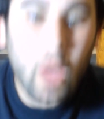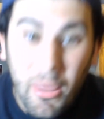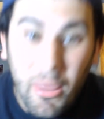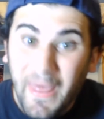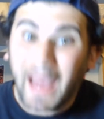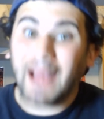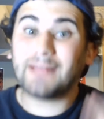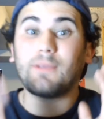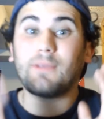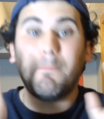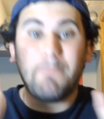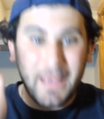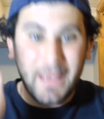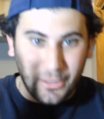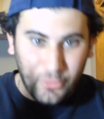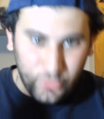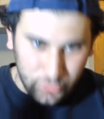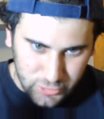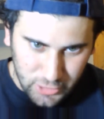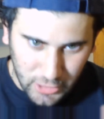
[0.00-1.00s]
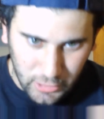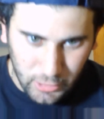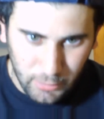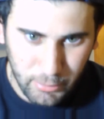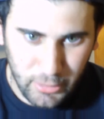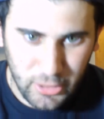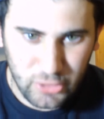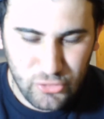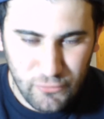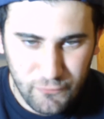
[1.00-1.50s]
That's a bigger
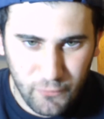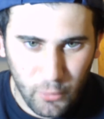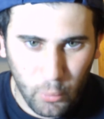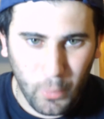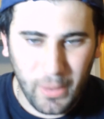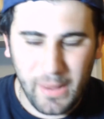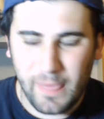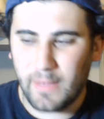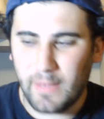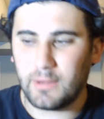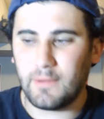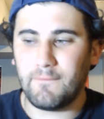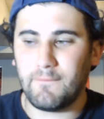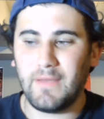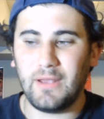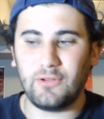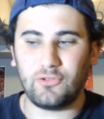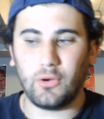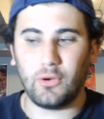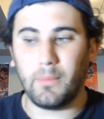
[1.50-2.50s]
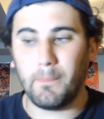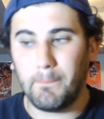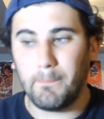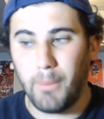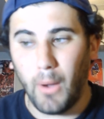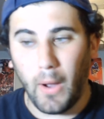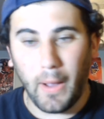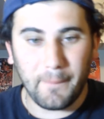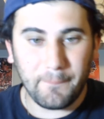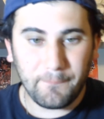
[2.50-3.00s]
celebration for winning the division.
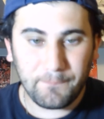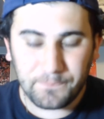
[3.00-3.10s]
But